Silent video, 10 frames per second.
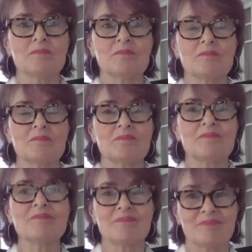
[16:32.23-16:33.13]

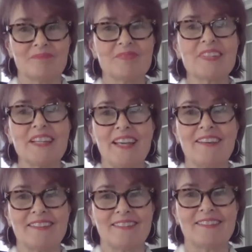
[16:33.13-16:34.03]

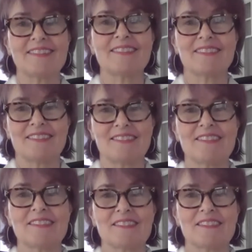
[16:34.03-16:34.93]

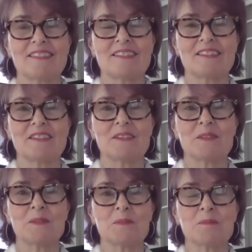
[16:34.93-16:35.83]

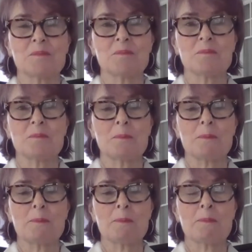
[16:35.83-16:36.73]

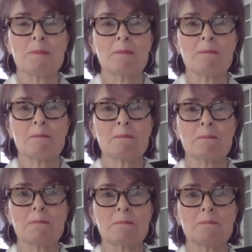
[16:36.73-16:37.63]

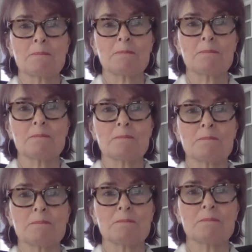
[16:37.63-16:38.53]

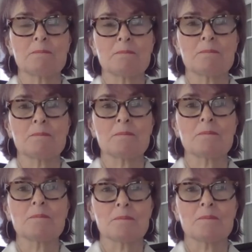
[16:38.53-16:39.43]

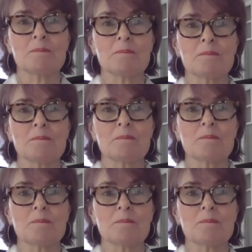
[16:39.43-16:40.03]
No words are spoken by the person on screen.